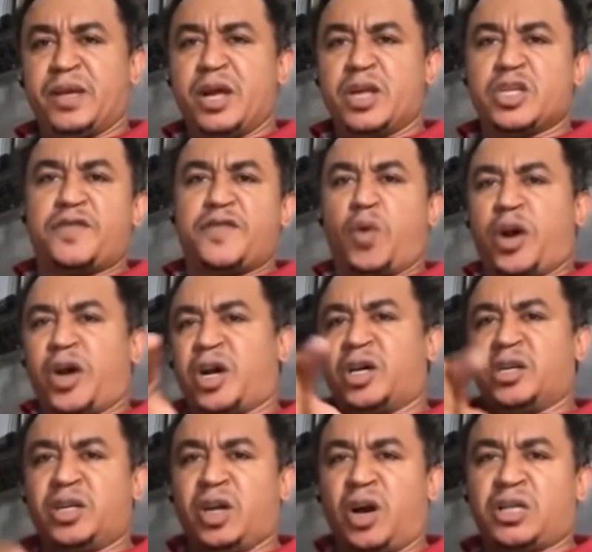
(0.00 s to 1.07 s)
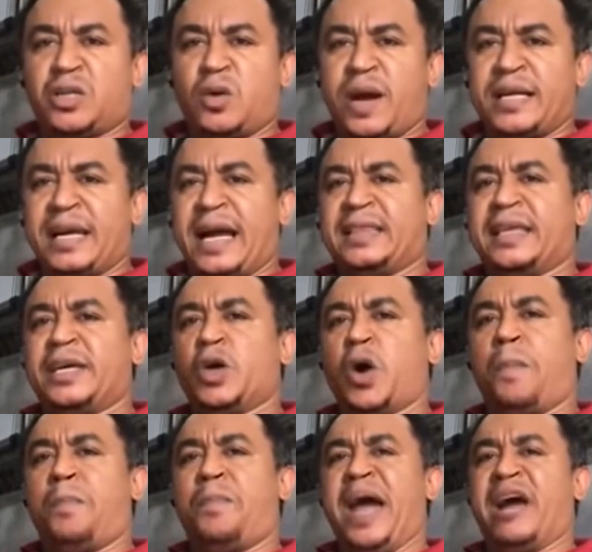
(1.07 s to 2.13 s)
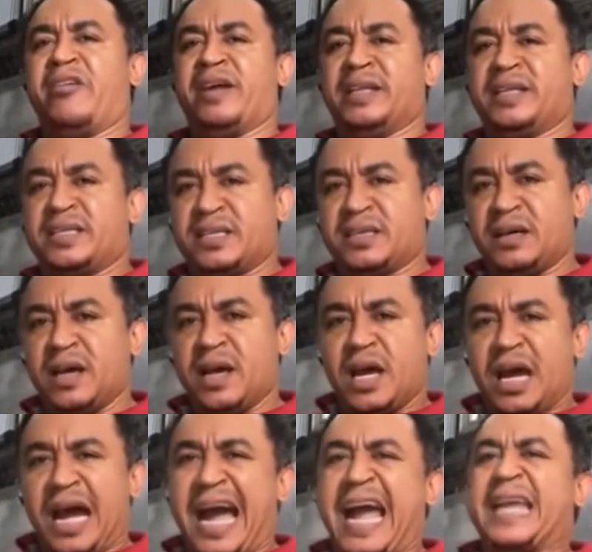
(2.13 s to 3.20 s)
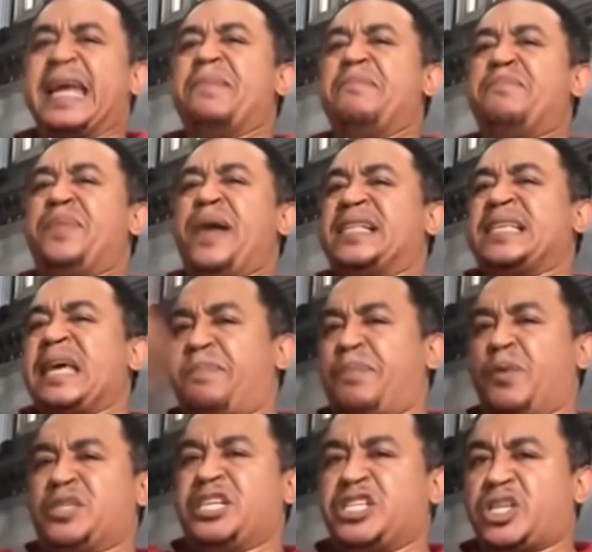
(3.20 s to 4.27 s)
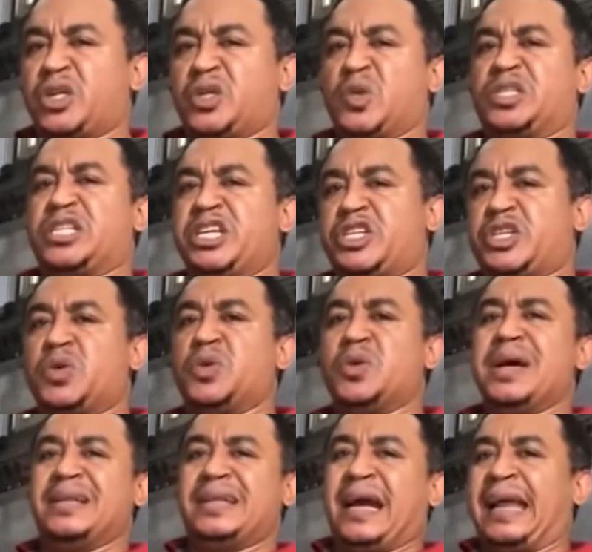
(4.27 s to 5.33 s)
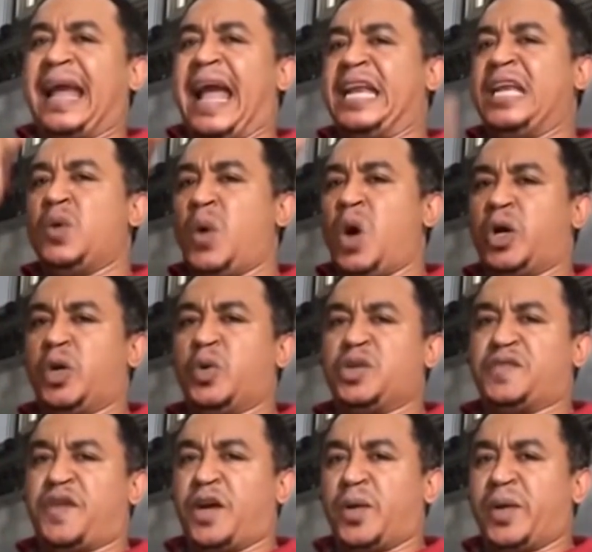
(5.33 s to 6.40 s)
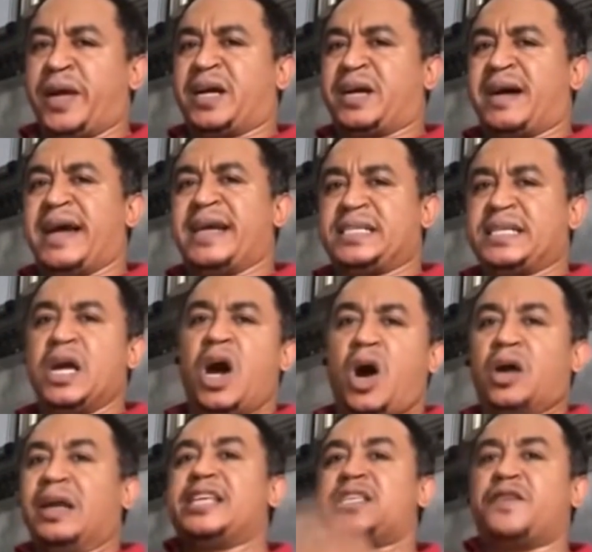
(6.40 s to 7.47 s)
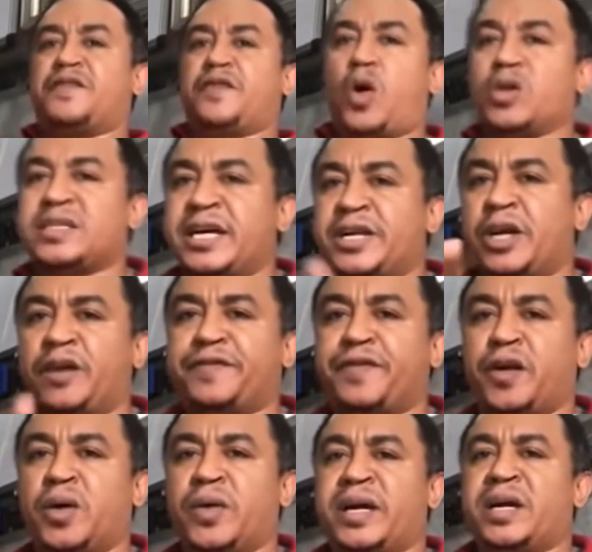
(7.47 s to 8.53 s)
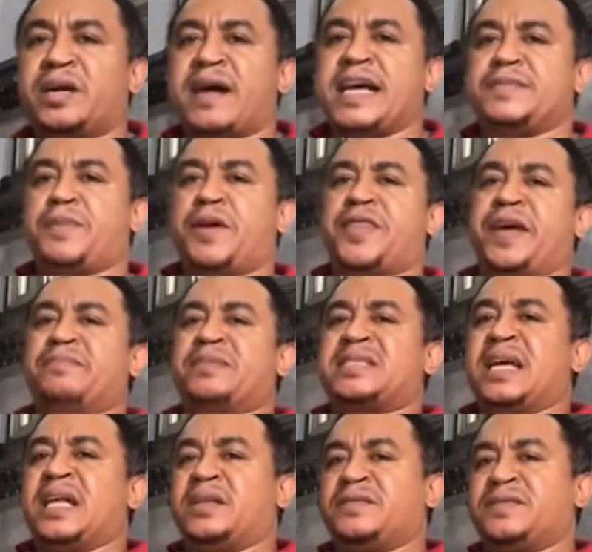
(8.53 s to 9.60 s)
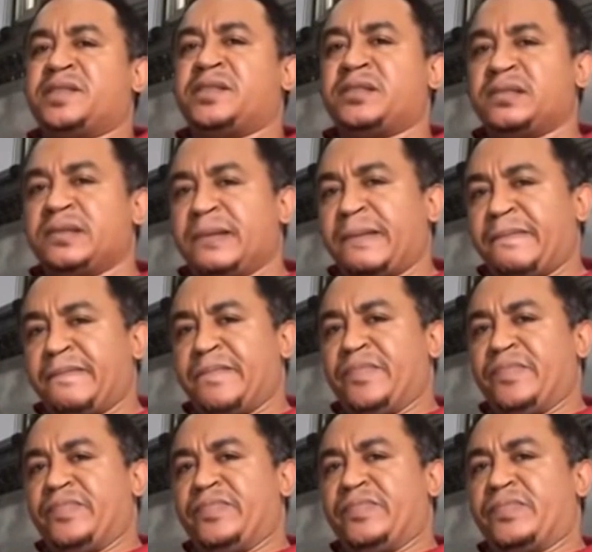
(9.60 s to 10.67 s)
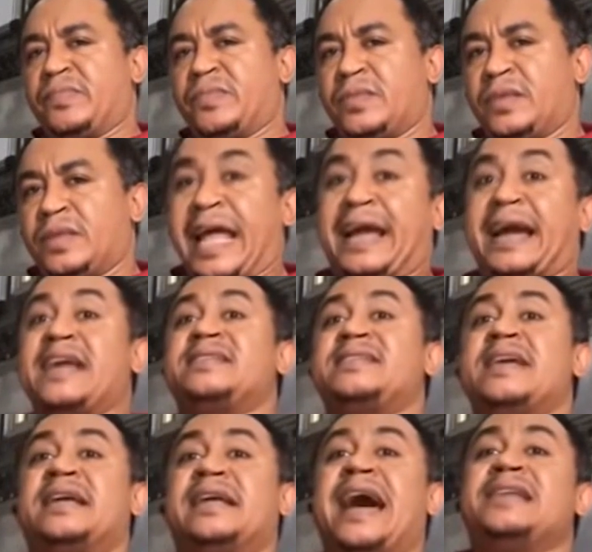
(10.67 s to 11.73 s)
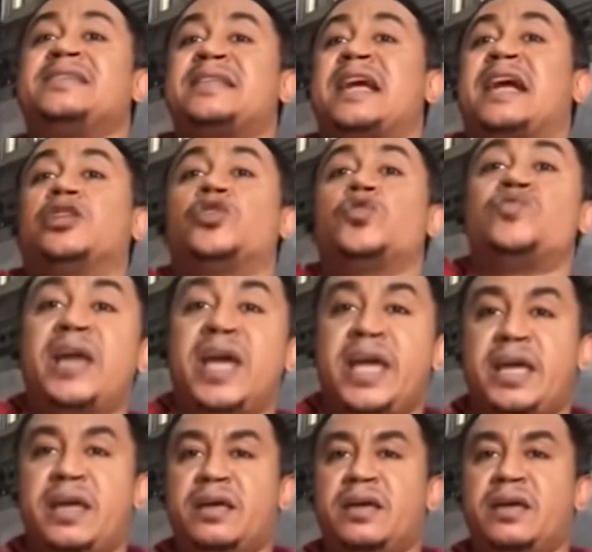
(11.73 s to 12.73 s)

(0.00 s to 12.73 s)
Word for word: So if you want to conduct a wedding, I think your parents are in a better position to teach you than anyone who's following Christ, unless, of course, they're not following Christ but themselves. Like I said, I stand today